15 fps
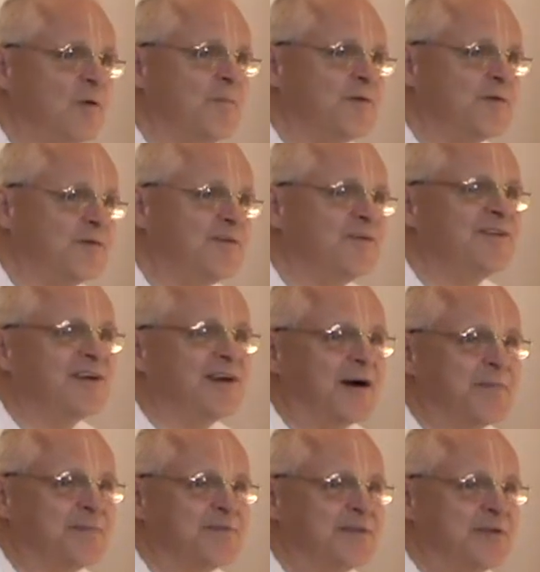opportunity
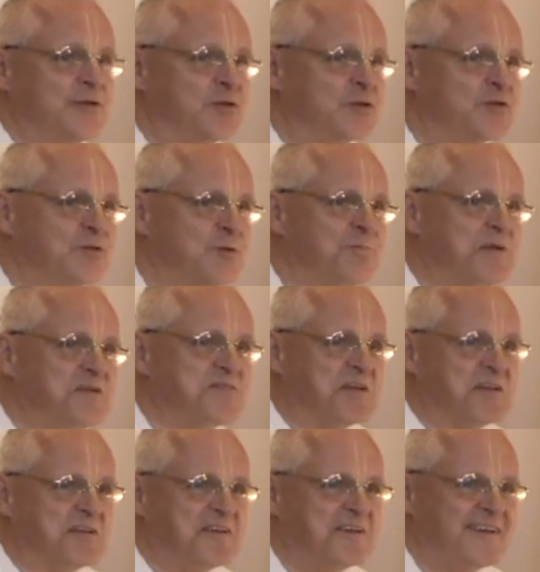comes, not to miss it.